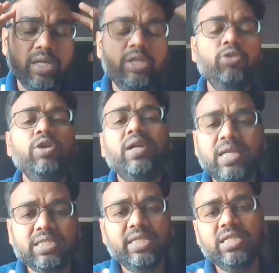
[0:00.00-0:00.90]
Unit
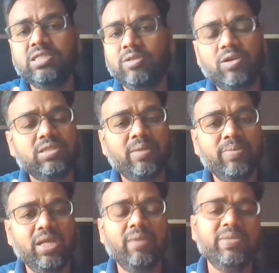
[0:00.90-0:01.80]
testing is not
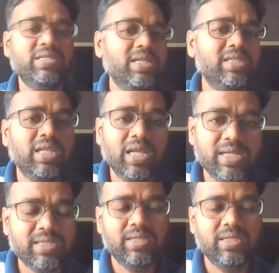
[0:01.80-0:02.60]
something a business analyst